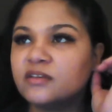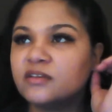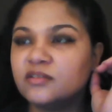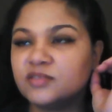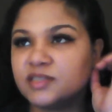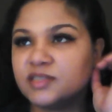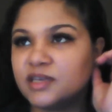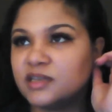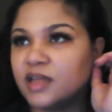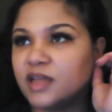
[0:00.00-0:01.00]
you
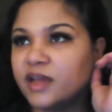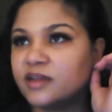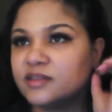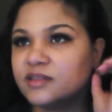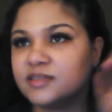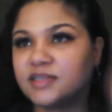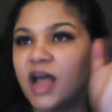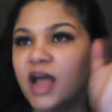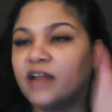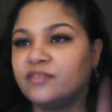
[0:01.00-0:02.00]
see like the
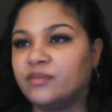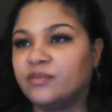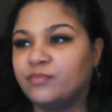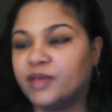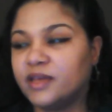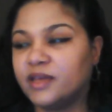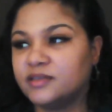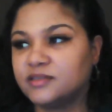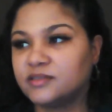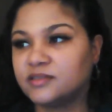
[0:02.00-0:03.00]
side of the
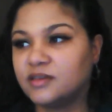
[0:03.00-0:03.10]
piece,